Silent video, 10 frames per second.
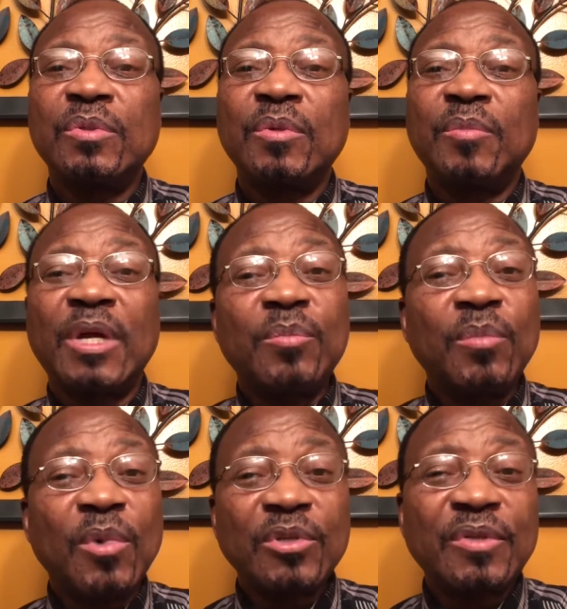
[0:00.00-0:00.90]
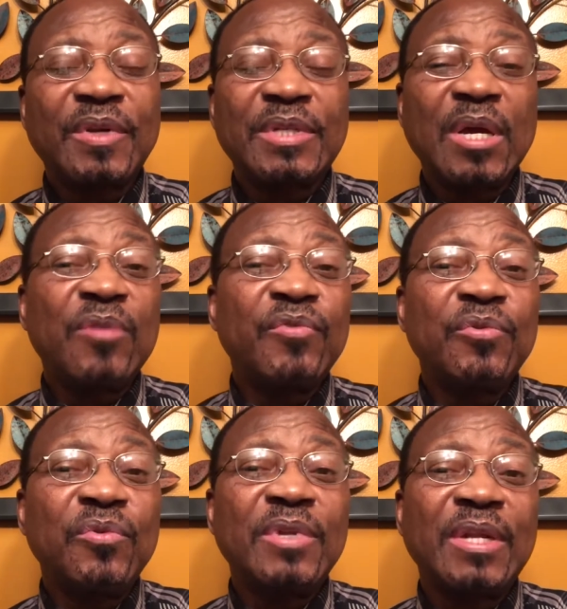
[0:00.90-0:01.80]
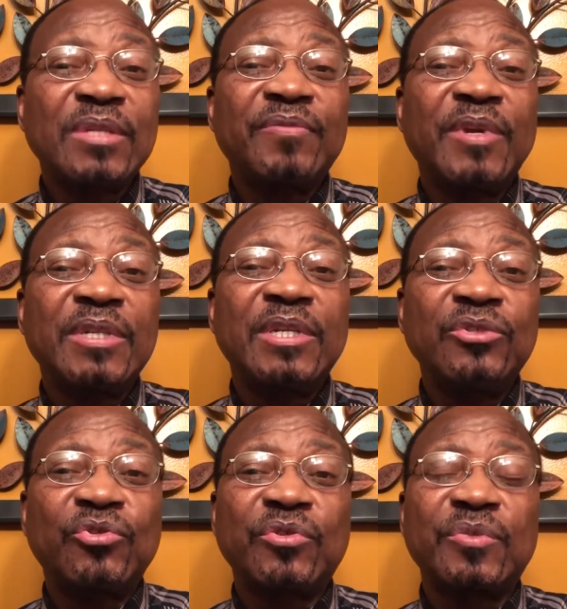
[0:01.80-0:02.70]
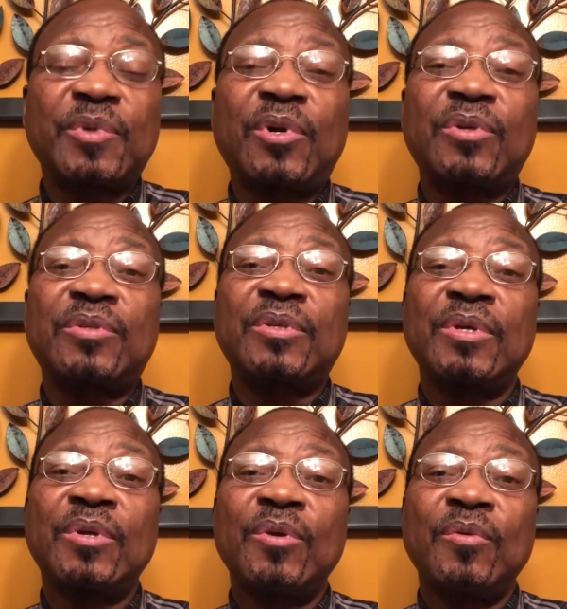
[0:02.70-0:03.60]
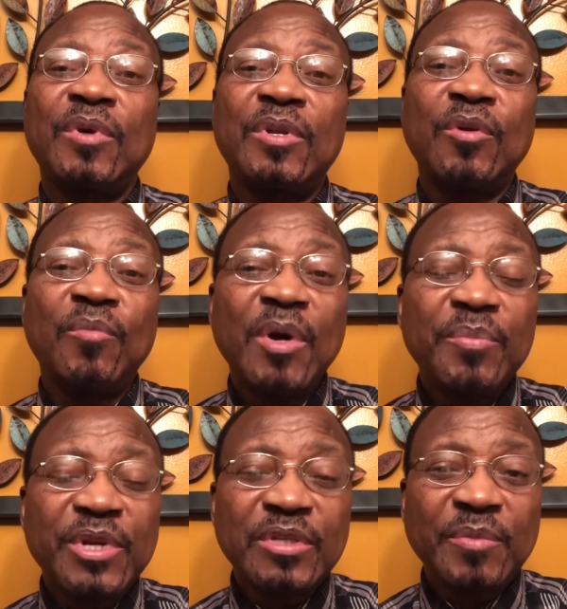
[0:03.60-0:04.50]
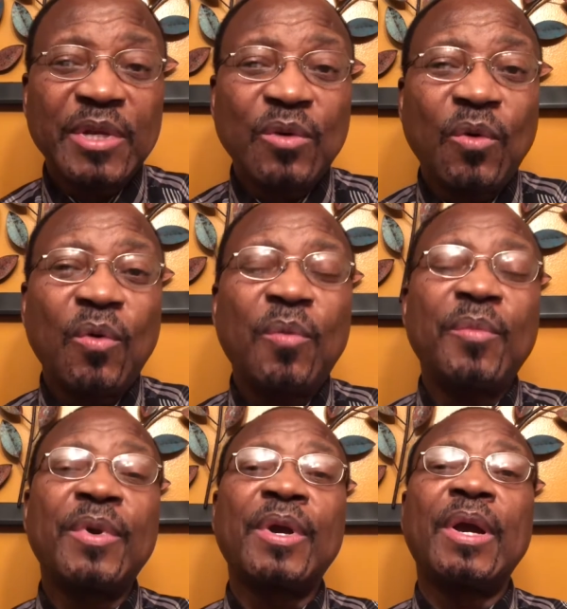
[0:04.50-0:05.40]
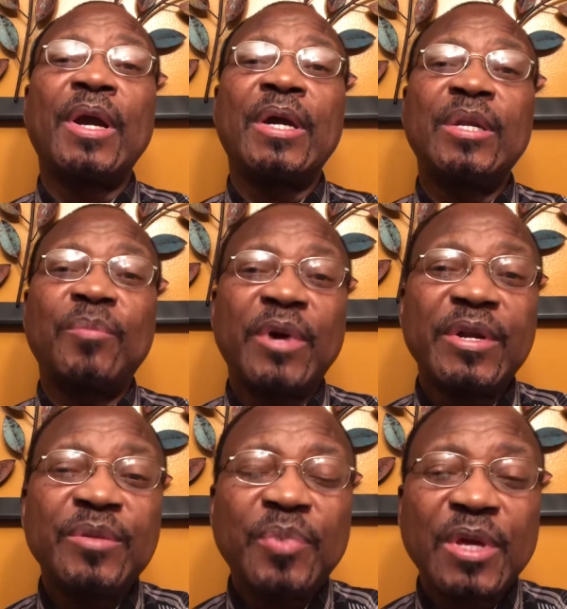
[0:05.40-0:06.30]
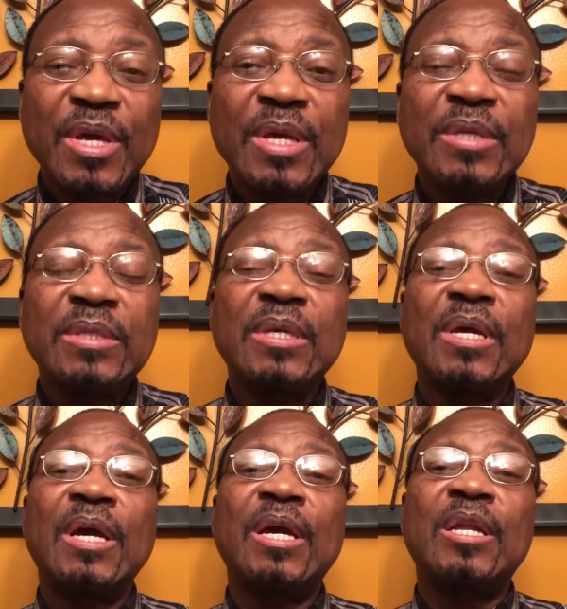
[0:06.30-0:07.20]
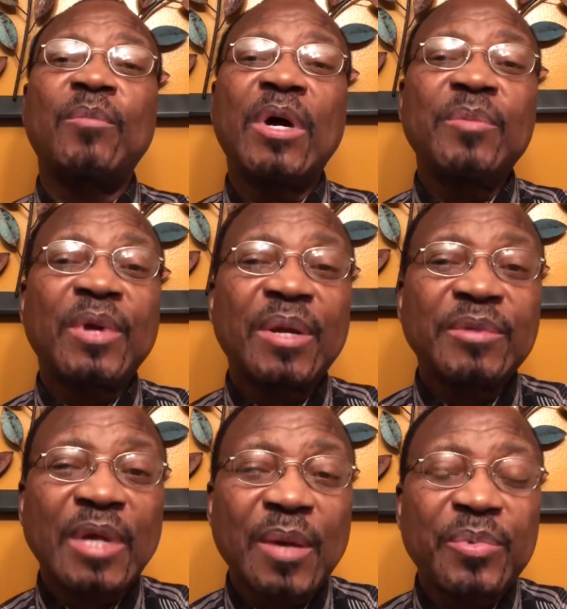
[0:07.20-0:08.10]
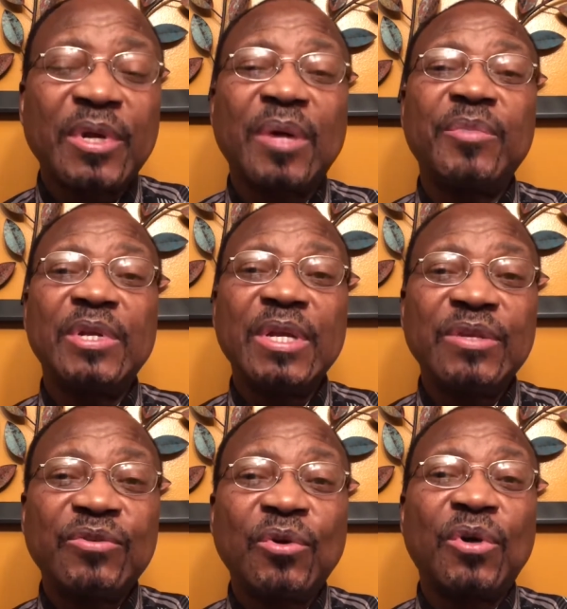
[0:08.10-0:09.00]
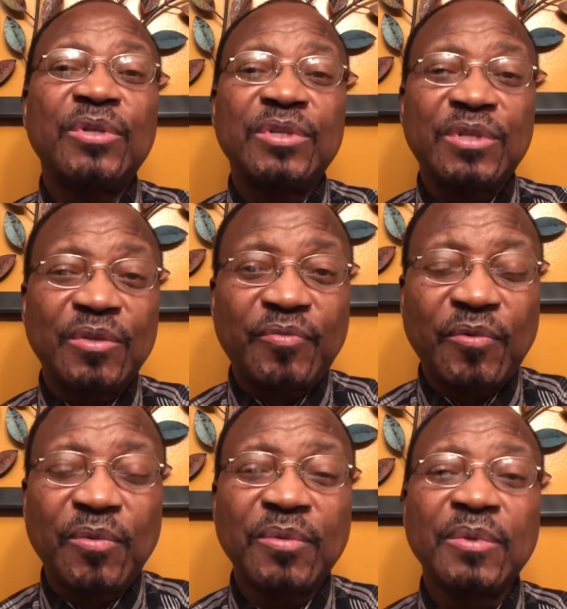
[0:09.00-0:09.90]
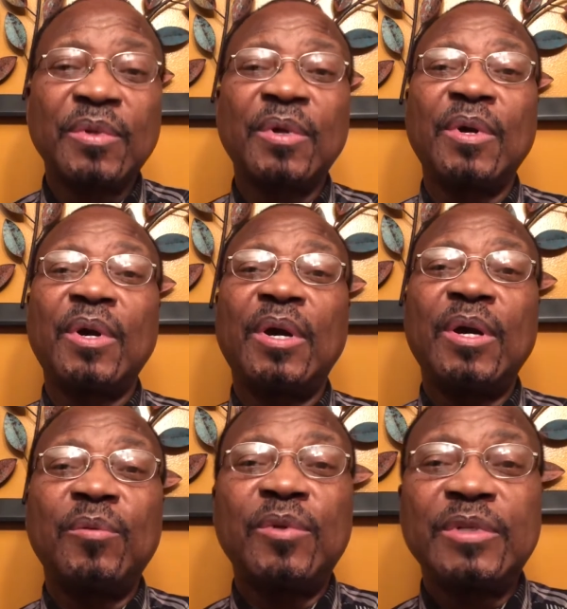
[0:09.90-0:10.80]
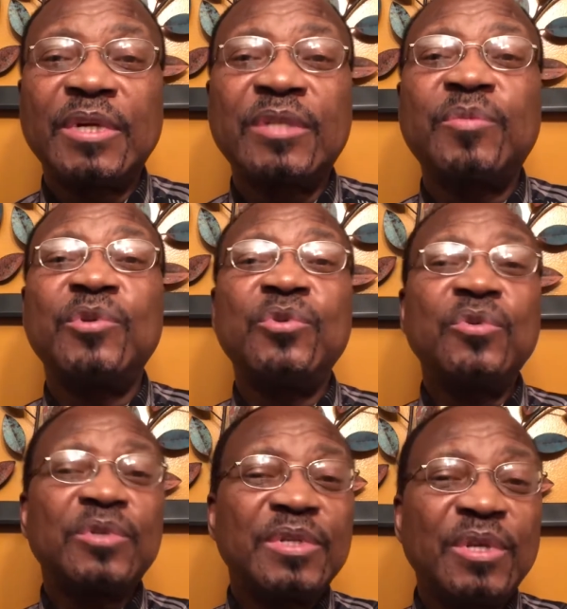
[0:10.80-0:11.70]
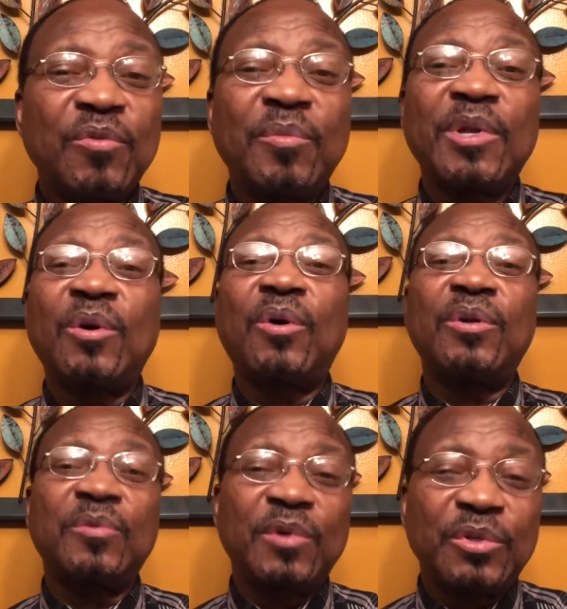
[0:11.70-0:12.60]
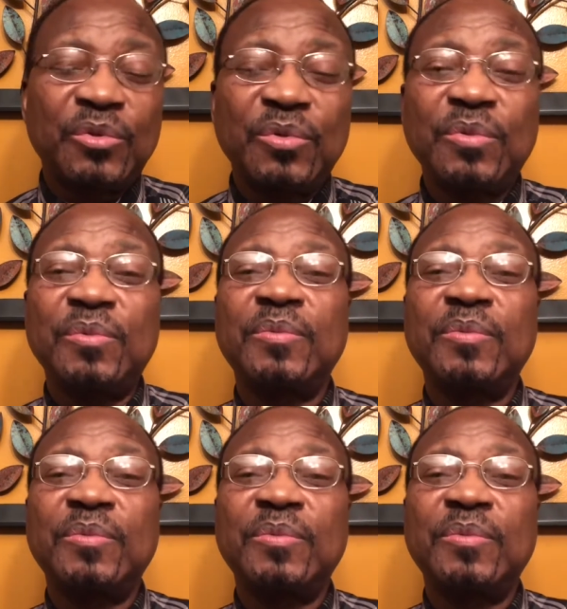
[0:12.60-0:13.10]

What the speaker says: But most of the time, if you do that, it's very dangerous because when the woman brings money home and the marriage begins and the man becomes happy, he can be lazy or deceitful and will just be using the woman all the way through.